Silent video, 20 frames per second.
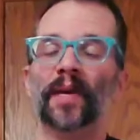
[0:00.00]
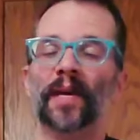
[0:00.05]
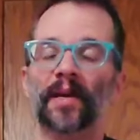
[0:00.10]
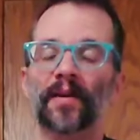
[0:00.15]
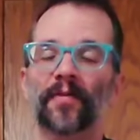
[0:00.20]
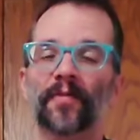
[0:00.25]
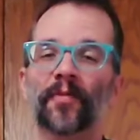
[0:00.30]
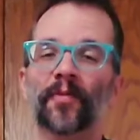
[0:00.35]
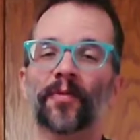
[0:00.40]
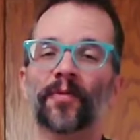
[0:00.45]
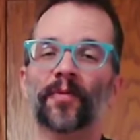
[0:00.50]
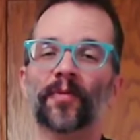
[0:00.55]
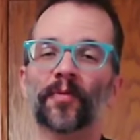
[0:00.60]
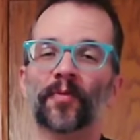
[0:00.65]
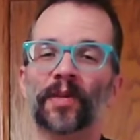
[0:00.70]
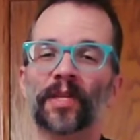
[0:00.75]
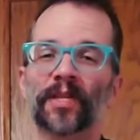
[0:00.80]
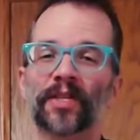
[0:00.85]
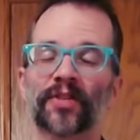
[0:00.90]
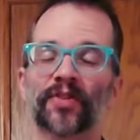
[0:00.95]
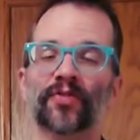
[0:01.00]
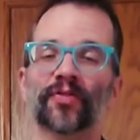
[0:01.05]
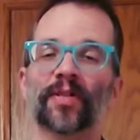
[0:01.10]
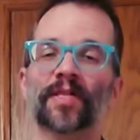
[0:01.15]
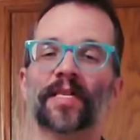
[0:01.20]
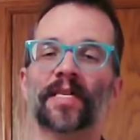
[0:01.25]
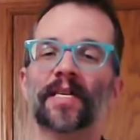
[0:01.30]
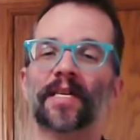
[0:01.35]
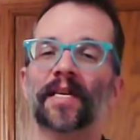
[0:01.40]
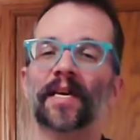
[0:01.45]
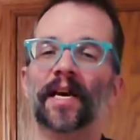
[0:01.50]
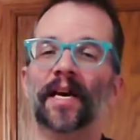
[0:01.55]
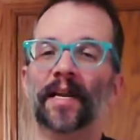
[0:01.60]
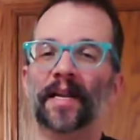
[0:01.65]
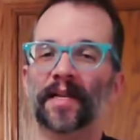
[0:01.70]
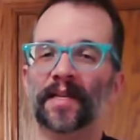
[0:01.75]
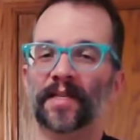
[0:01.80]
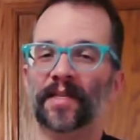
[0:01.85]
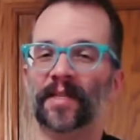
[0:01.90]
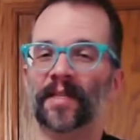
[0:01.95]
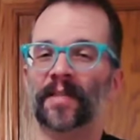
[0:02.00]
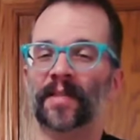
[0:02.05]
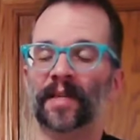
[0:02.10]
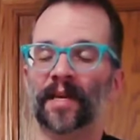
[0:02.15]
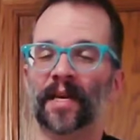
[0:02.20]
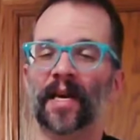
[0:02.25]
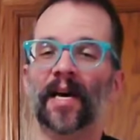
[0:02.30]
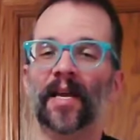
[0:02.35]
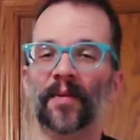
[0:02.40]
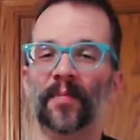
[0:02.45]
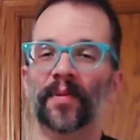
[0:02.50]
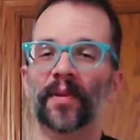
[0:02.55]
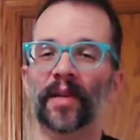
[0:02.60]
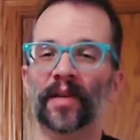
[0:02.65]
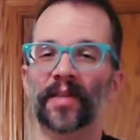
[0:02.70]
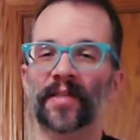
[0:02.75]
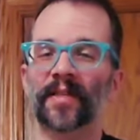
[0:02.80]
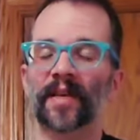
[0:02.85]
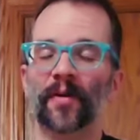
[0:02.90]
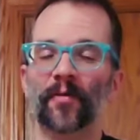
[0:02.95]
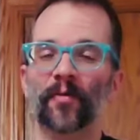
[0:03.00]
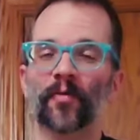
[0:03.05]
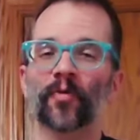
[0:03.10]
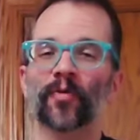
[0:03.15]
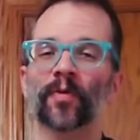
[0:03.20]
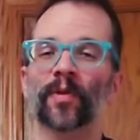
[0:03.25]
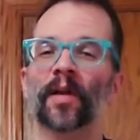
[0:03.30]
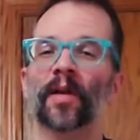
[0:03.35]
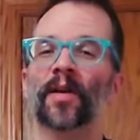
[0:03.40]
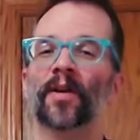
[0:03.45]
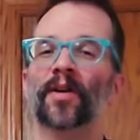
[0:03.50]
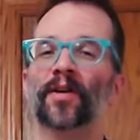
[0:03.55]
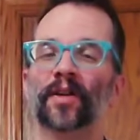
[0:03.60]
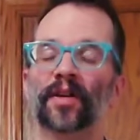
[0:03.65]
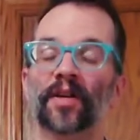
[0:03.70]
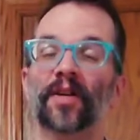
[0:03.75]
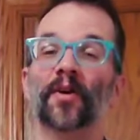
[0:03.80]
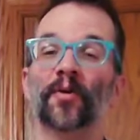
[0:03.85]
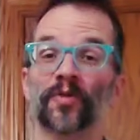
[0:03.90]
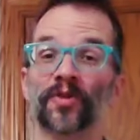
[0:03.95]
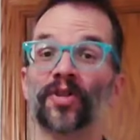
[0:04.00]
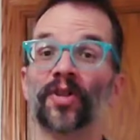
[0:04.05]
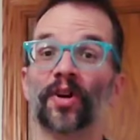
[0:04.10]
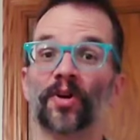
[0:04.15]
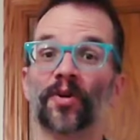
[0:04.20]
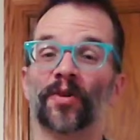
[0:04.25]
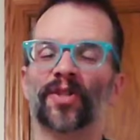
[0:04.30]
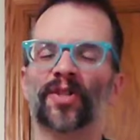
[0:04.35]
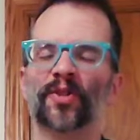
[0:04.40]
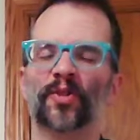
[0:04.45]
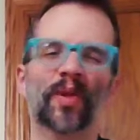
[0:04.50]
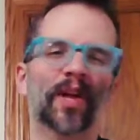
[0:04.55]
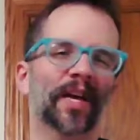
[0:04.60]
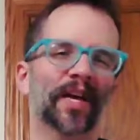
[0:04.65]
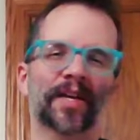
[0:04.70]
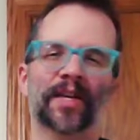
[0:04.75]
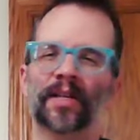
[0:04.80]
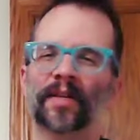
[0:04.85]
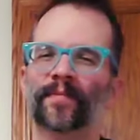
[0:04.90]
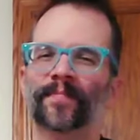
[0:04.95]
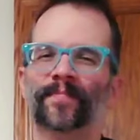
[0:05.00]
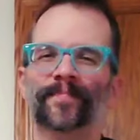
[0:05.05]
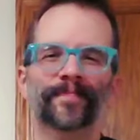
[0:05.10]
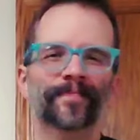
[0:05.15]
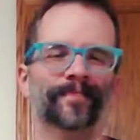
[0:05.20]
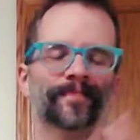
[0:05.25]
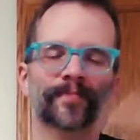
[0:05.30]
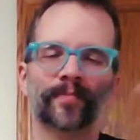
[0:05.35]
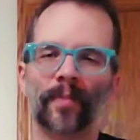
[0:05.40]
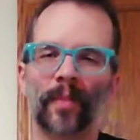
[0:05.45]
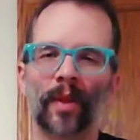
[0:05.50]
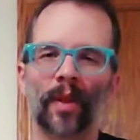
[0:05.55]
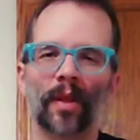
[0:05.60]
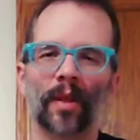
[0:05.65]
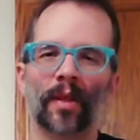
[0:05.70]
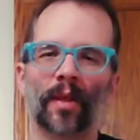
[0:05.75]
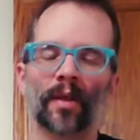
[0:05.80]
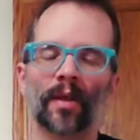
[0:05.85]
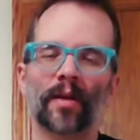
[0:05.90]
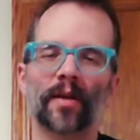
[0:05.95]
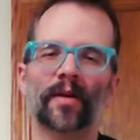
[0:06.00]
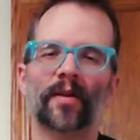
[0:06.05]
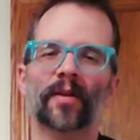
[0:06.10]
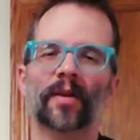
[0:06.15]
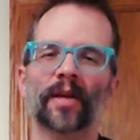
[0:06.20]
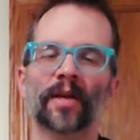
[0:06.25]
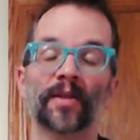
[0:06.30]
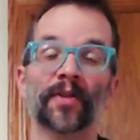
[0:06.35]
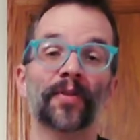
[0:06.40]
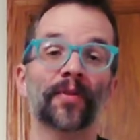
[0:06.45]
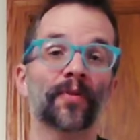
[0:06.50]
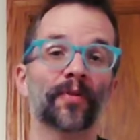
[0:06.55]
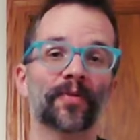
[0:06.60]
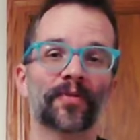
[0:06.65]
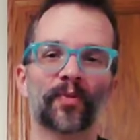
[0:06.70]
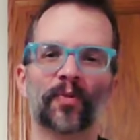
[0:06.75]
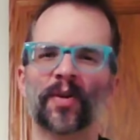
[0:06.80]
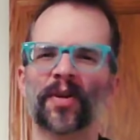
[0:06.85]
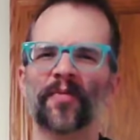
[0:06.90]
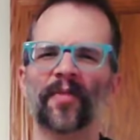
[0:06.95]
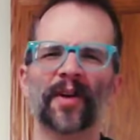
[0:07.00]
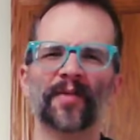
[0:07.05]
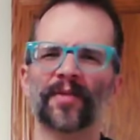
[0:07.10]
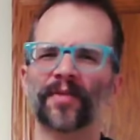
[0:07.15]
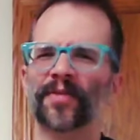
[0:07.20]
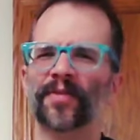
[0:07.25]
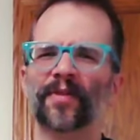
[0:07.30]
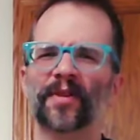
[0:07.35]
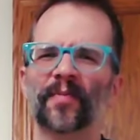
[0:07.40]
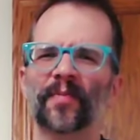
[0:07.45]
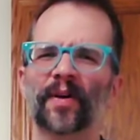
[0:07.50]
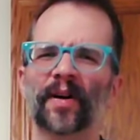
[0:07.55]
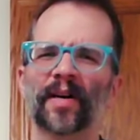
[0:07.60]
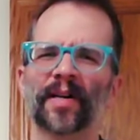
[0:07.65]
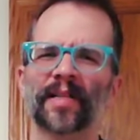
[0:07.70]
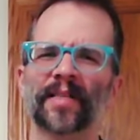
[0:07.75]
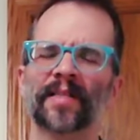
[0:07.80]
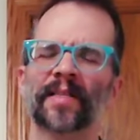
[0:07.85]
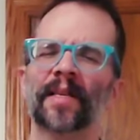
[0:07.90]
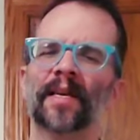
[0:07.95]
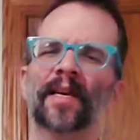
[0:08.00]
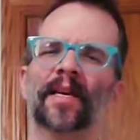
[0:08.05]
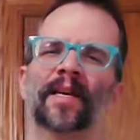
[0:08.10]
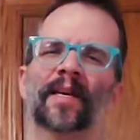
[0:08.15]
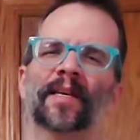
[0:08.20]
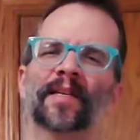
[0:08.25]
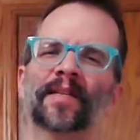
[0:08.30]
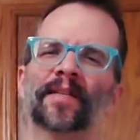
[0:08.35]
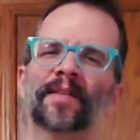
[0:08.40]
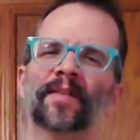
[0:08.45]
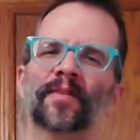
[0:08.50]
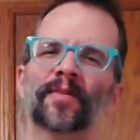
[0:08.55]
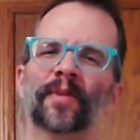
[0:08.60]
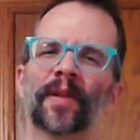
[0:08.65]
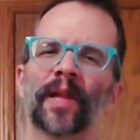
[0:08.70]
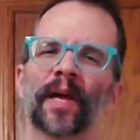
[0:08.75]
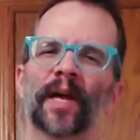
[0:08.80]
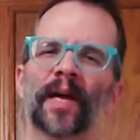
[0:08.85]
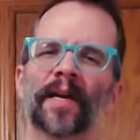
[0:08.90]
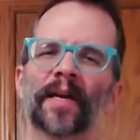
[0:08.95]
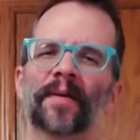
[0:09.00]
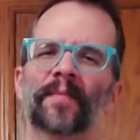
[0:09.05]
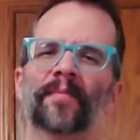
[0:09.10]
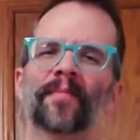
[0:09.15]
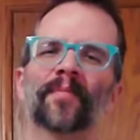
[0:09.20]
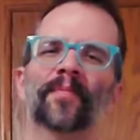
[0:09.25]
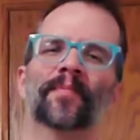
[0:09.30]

pay for the restringing, and it's the kind of place that will, you know, charge you like 25 or 30 bucks to like